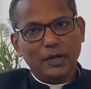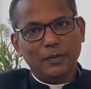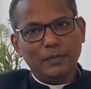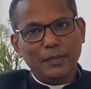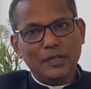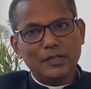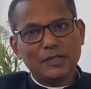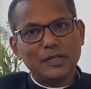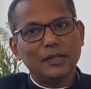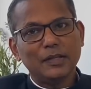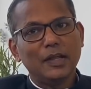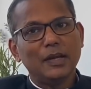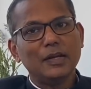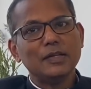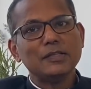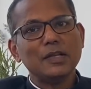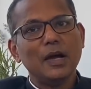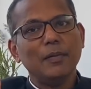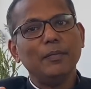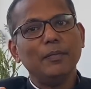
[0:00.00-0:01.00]
It means that there
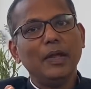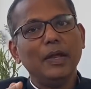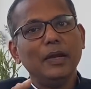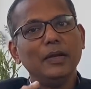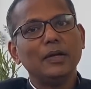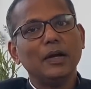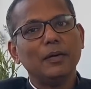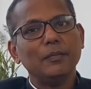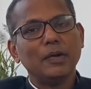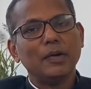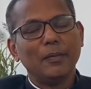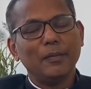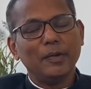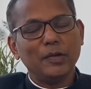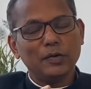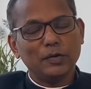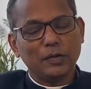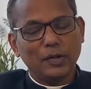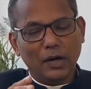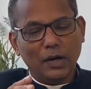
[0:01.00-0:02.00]
is some income
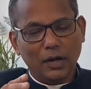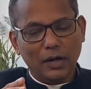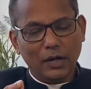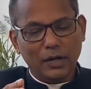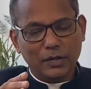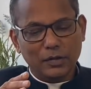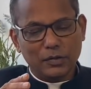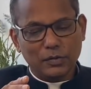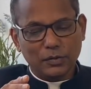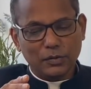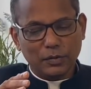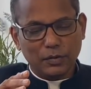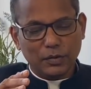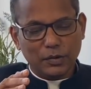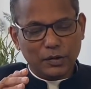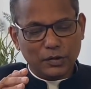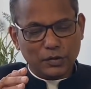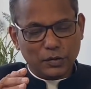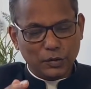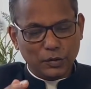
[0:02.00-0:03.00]
coming to
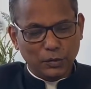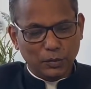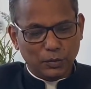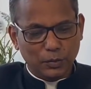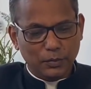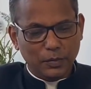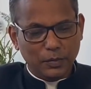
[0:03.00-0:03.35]
you.